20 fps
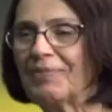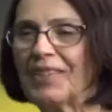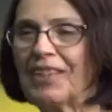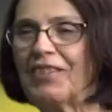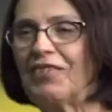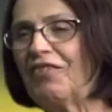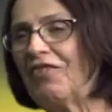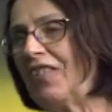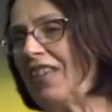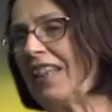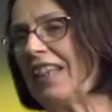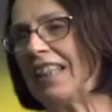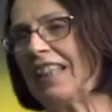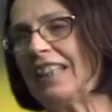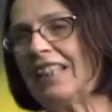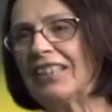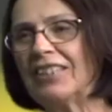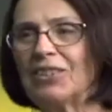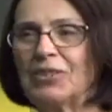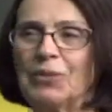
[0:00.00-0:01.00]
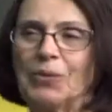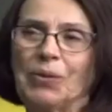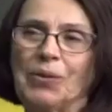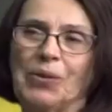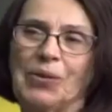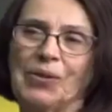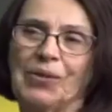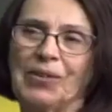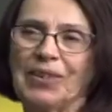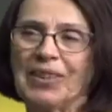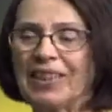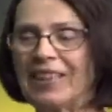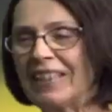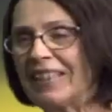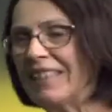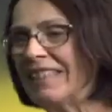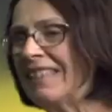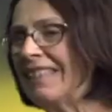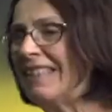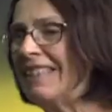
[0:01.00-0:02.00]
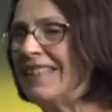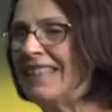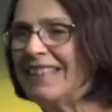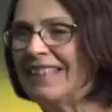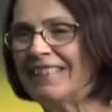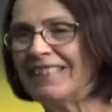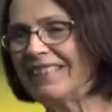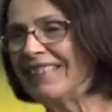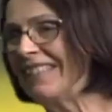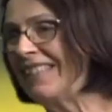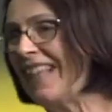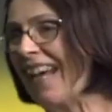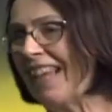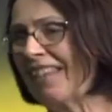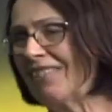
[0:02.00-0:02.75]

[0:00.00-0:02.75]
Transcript: effete or, I